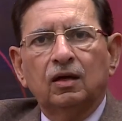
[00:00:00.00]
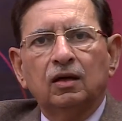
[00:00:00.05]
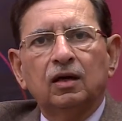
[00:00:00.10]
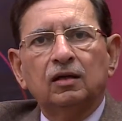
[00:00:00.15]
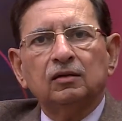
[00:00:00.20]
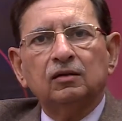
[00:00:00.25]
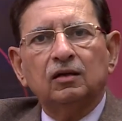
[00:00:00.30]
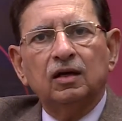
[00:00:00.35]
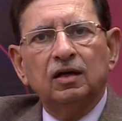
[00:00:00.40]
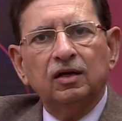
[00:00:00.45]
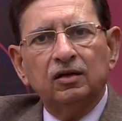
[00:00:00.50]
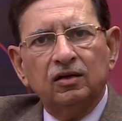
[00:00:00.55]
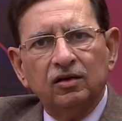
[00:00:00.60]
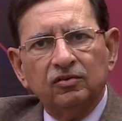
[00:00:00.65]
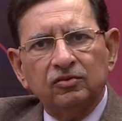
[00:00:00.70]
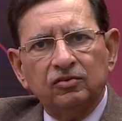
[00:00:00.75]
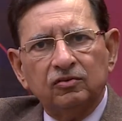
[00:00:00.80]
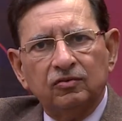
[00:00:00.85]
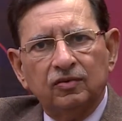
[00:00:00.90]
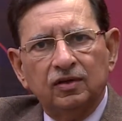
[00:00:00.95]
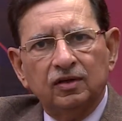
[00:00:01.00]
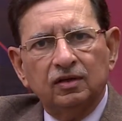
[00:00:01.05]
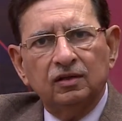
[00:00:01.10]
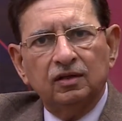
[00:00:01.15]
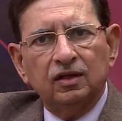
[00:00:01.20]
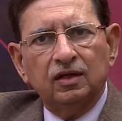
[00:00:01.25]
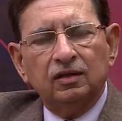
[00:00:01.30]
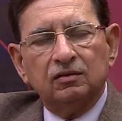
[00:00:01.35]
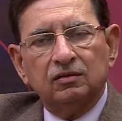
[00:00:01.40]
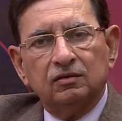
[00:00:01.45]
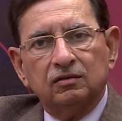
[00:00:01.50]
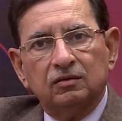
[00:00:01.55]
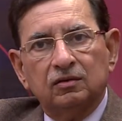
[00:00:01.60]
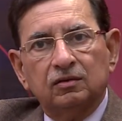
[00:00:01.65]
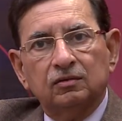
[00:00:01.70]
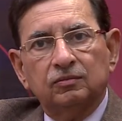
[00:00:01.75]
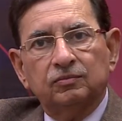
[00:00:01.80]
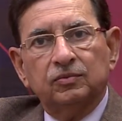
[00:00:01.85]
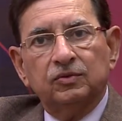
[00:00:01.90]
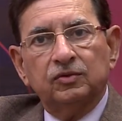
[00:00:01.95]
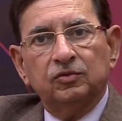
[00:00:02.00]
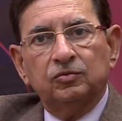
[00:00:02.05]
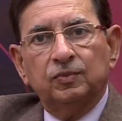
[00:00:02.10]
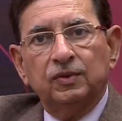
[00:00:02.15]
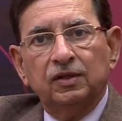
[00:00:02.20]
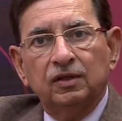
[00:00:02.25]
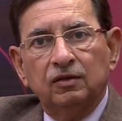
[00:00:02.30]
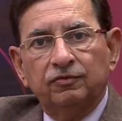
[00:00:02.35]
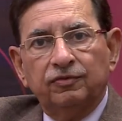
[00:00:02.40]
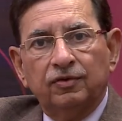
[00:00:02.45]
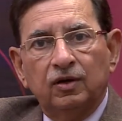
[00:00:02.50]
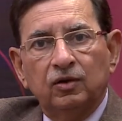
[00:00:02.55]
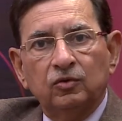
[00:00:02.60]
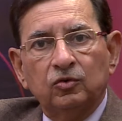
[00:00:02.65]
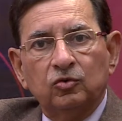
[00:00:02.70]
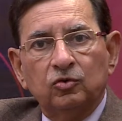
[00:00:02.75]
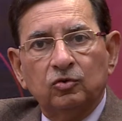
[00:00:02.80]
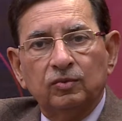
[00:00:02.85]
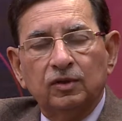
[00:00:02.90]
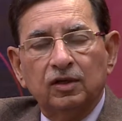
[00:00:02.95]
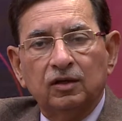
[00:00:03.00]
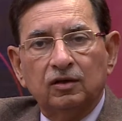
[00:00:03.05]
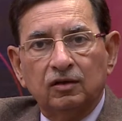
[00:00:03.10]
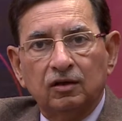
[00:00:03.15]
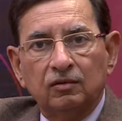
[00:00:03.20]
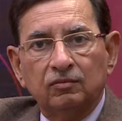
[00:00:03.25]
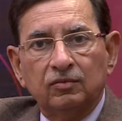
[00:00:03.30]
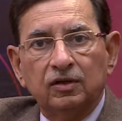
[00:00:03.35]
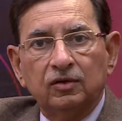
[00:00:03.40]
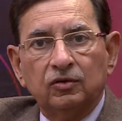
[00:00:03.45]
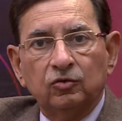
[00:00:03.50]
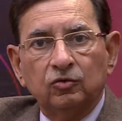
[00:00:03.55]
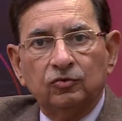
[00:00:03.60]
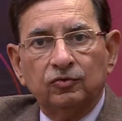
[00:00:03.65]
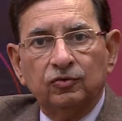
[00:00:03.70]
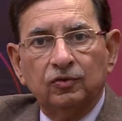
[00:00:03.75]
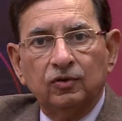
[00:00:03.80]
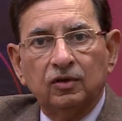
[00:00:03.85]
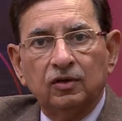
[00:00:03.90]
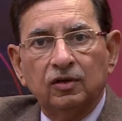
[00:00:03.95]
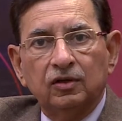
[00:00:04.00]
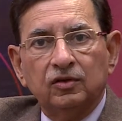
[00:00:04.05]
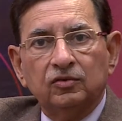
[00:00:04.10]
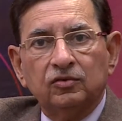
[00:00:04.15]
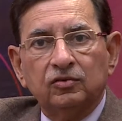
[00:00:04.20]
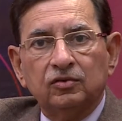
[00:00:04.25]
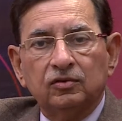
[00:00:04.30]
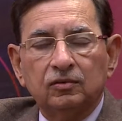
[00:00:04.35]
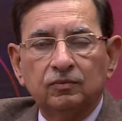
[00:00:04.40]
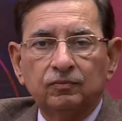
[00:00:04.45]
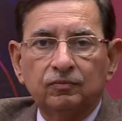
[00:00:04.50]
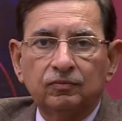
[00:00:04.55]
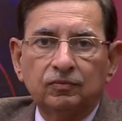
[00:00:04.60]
And the latest one that uh, is being found to be a little bit useful is